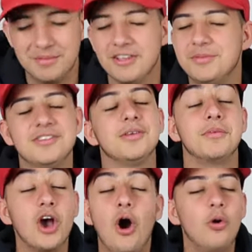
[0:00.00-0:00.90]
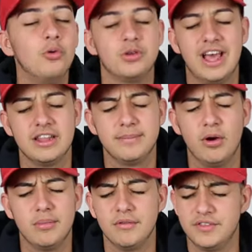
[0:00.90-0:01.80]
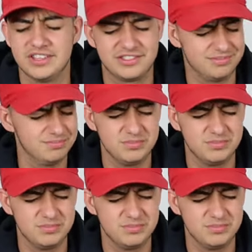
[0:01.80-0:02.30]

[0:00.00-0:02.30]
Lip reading: There must be some gold at the bottom of this